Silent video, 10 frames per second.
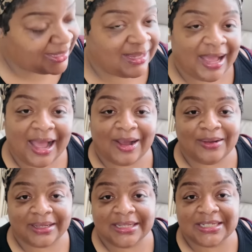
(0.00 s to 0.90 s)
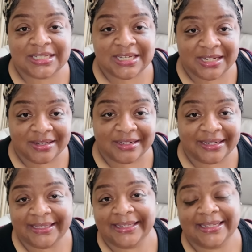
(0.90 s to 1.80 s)
how this year
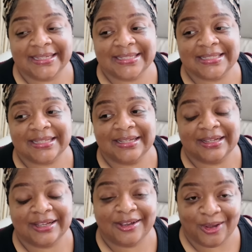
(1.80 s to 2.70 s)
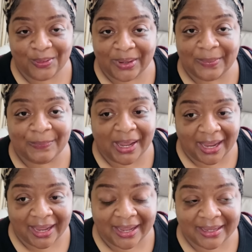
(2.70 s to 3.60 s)
is going
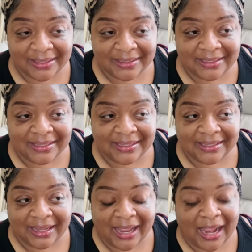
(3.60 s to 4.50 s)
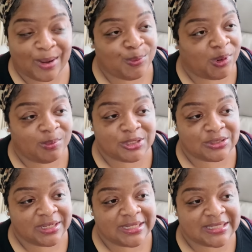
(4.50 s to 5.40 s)
by. I promise you,
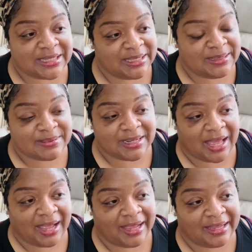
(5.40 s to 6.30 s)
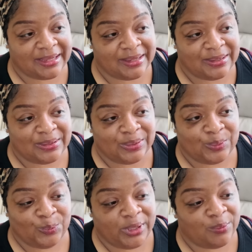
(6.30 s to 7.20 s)
it seems like
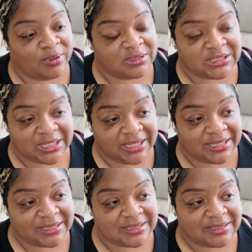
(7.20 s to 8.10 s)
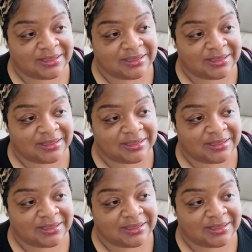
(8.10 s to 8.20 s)
we were just